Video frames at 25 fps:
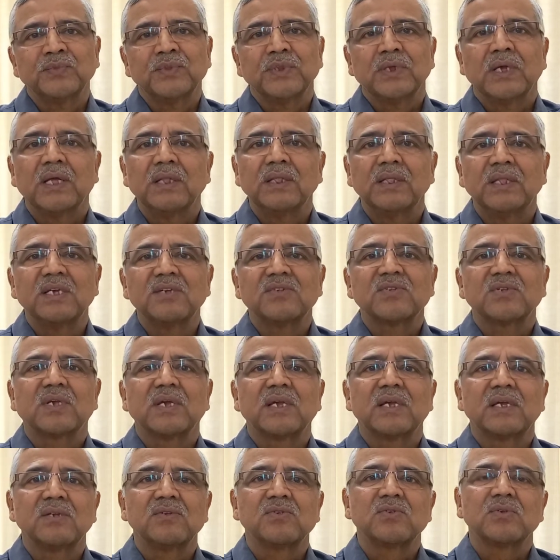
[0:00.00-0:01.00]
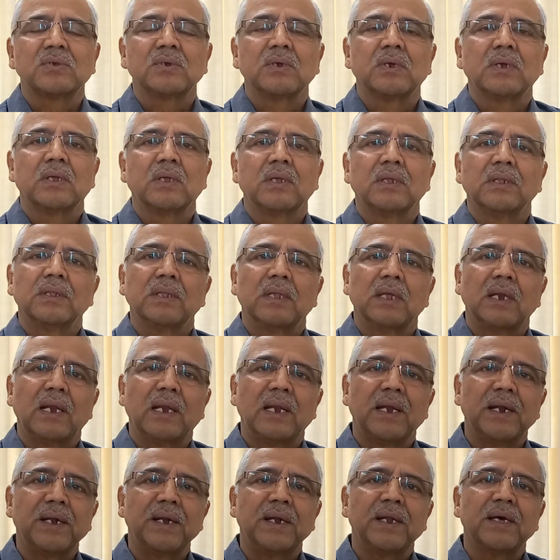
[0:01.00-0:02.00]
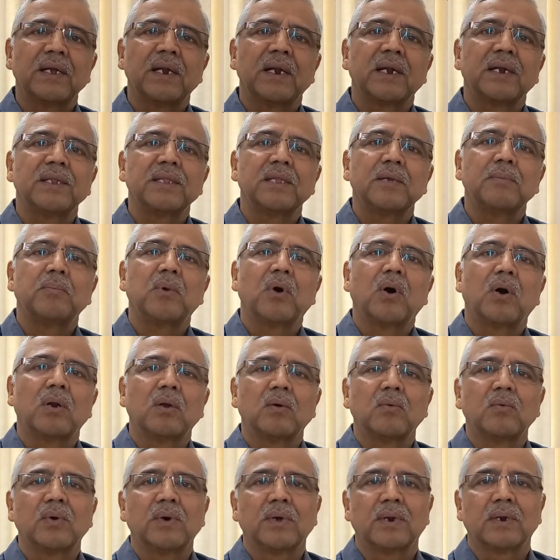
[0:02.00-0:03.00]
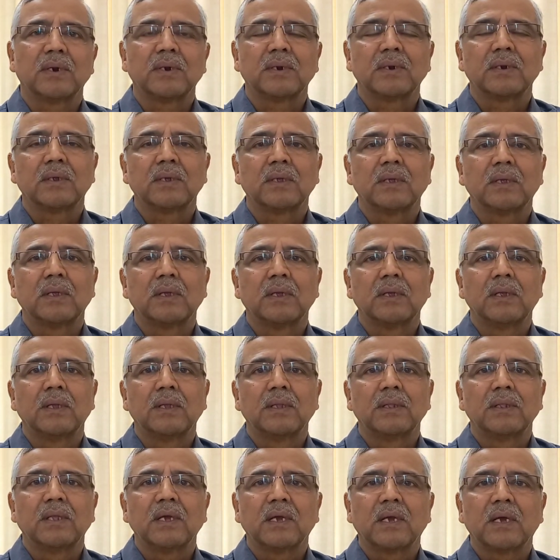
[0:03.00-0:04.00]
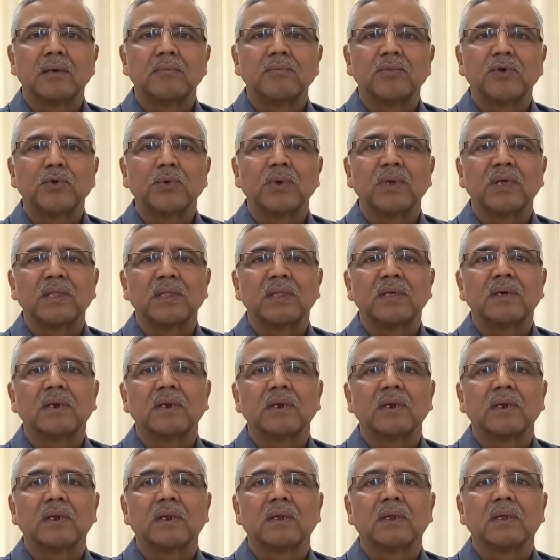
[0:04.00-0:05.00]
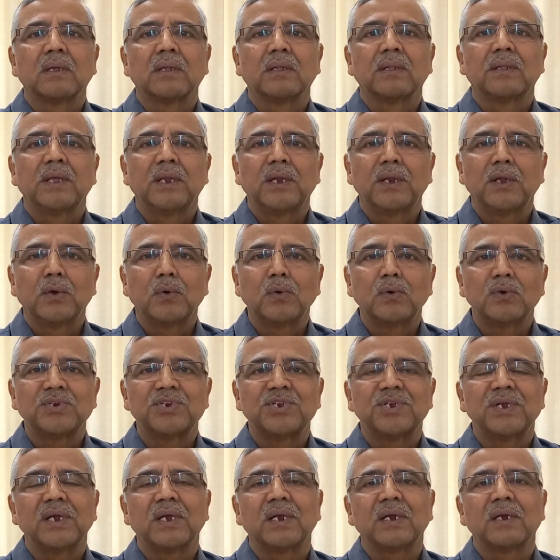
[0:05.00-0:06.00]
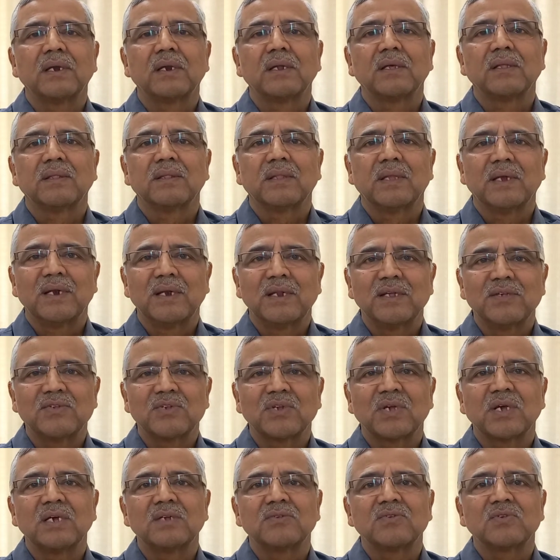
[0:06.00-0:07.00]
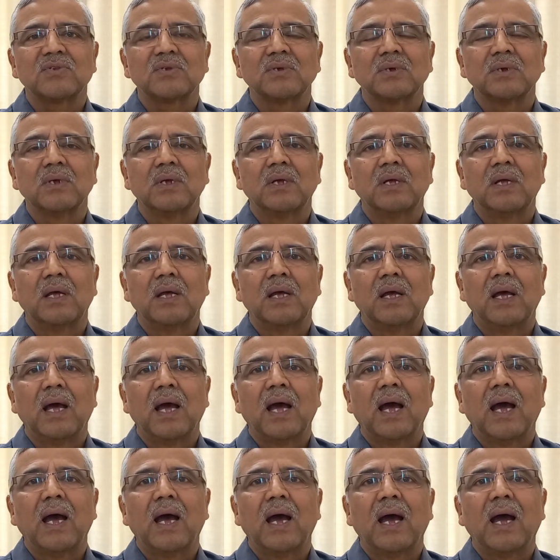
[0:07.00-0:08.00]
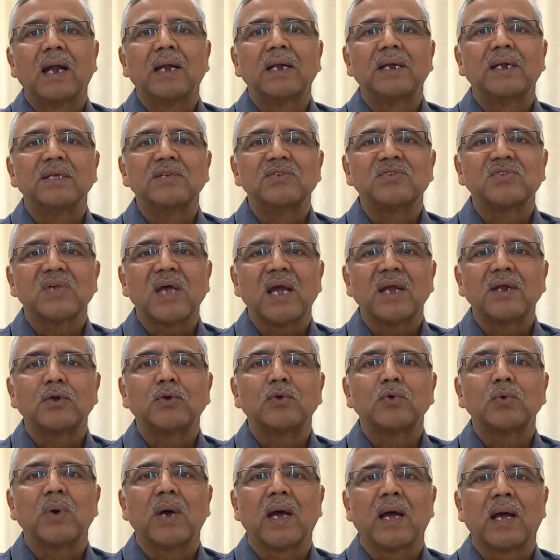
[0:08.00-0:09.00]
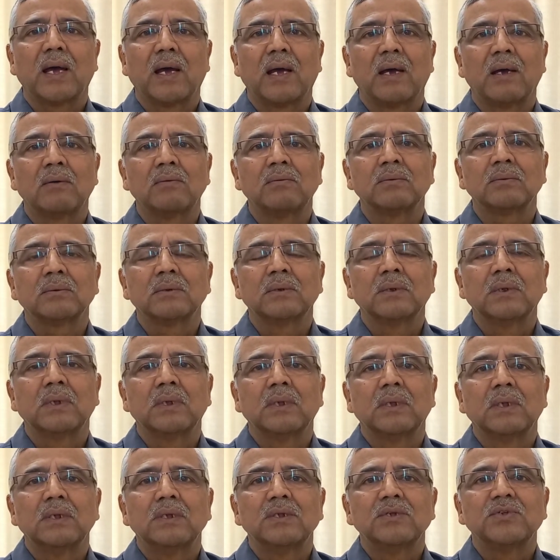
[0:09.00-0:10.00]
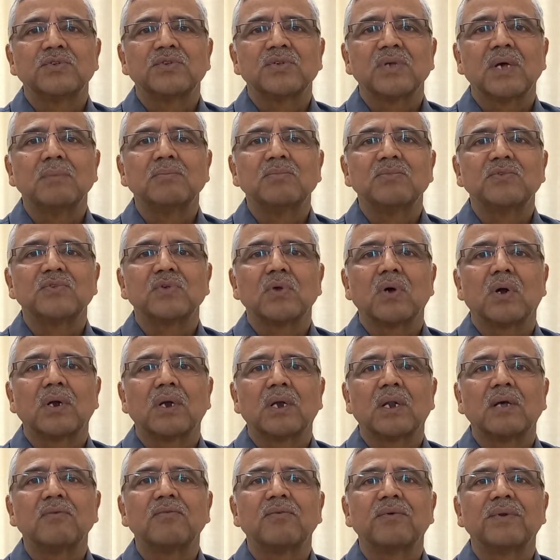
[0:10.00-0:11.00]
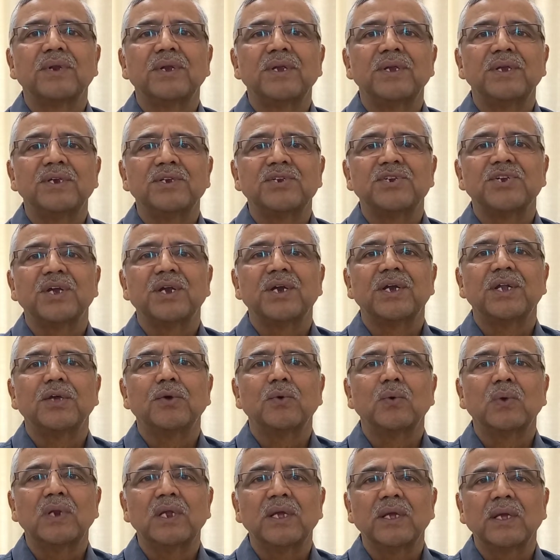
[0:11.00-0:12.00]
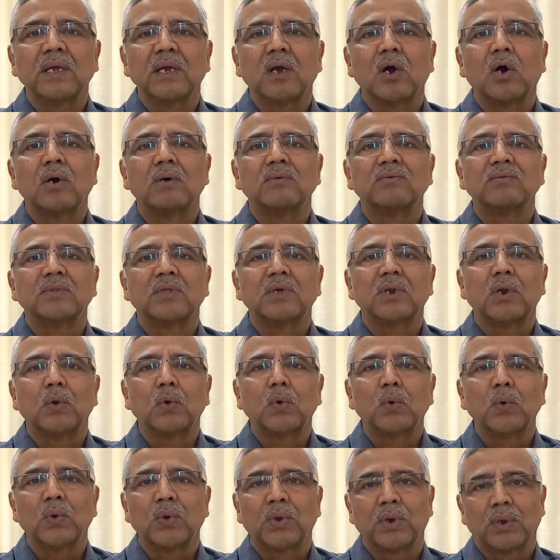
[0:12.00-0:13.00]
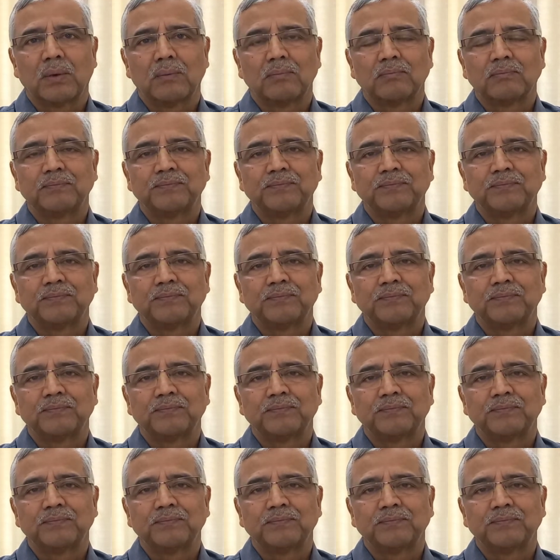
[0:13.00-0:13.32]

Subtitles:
In this case, the lender and the borrower, they come together, they negotiate, they discuss and decide to have some sort of rescheduling of the loan.